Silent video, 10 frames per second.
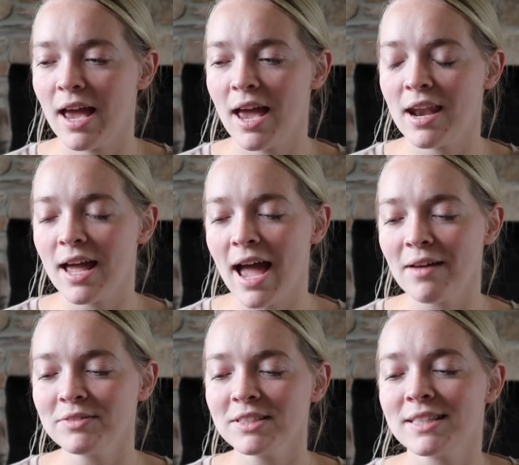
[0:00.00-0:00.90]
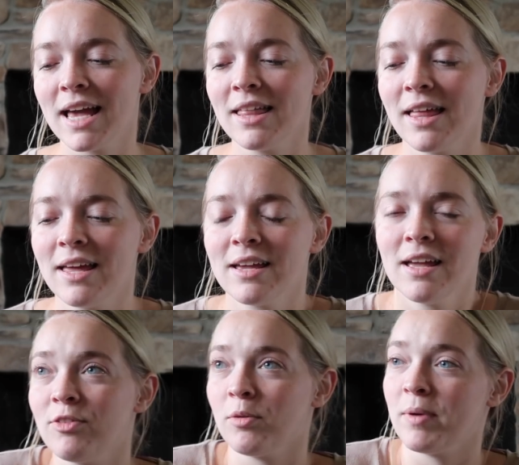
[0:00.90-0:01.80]
And I have to say like
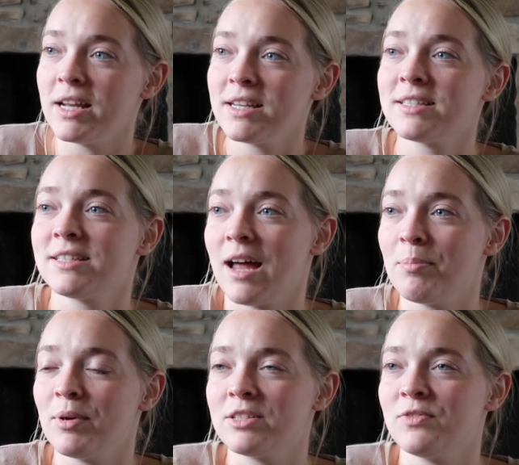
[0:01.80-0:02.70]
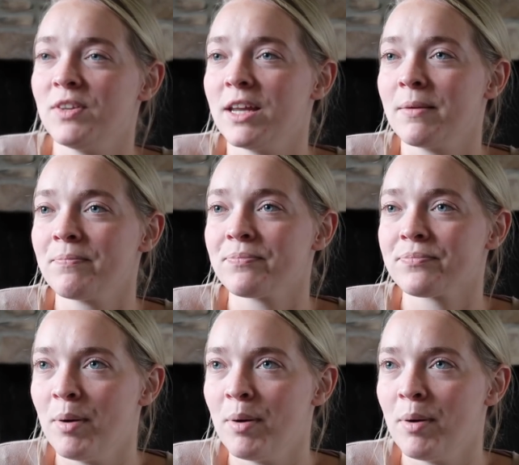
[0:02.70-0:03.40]
I feel ready to stop breastfeeding,